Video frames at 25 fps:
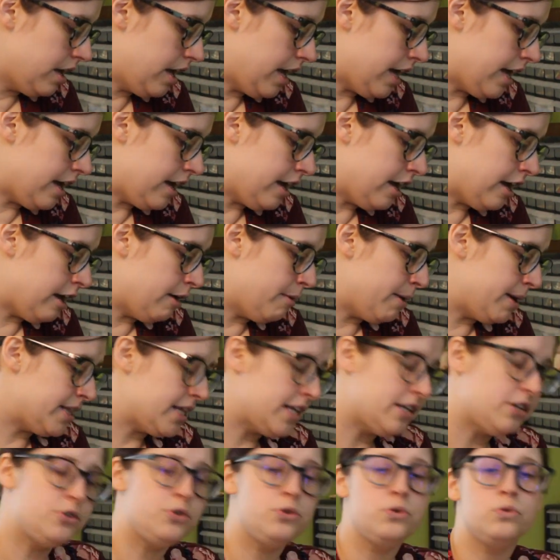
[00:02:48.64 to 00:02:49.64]
And
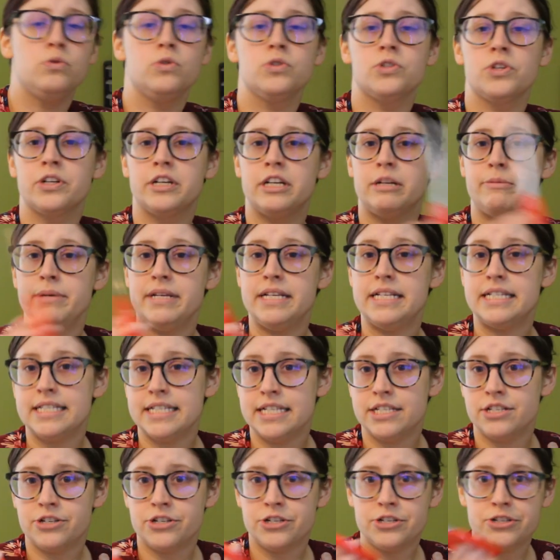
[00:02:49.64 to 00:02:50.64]
then tools are going to be
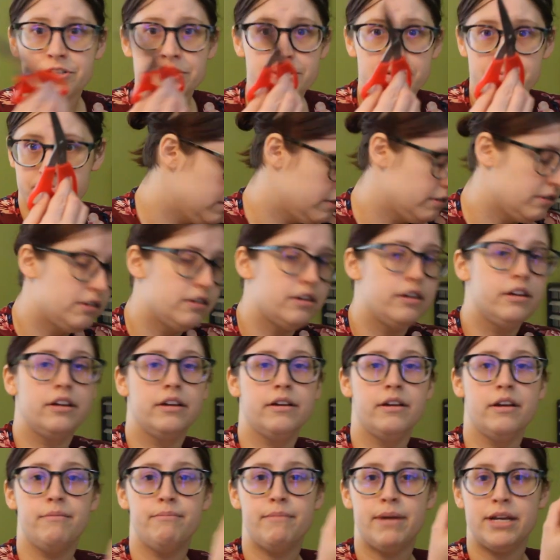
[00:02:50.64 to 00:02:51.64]
scissors,
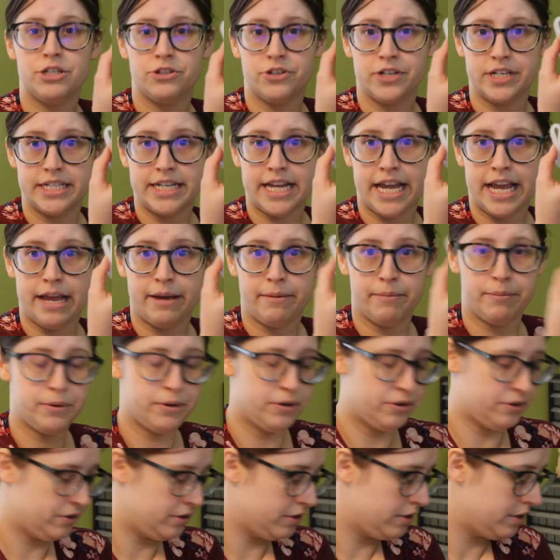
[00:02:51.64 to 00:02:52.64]
measuring tape,
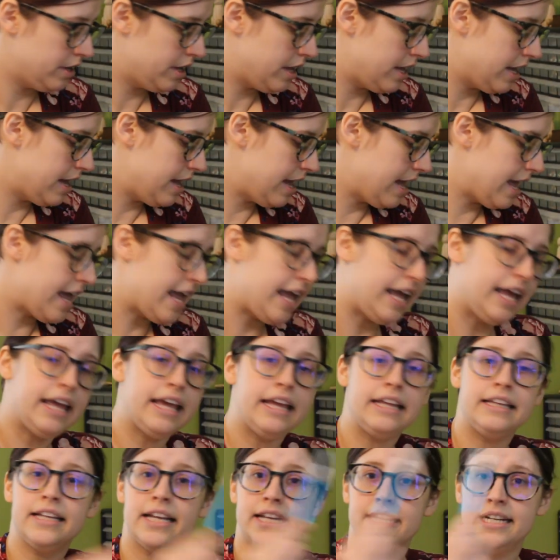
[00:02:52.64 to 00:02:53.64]

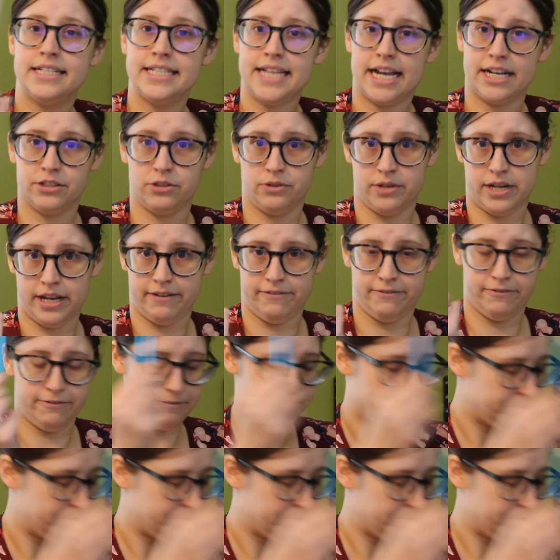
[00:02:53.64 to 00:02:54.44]
and an Xacto knife.